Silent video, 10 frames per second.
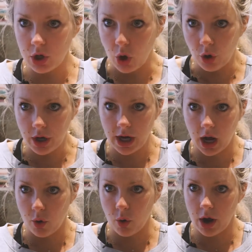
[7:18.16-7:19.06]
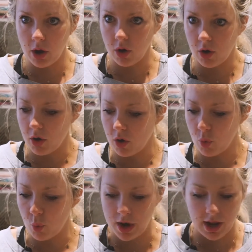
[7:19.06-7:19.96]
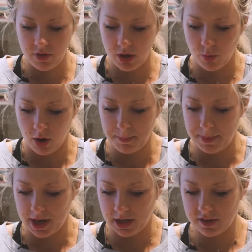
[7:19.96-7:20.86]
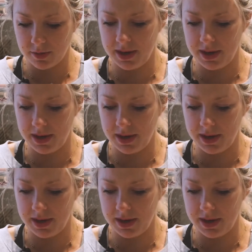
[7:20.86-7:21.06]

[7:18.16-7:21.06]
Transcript: coconut oil, whatever you want. But to be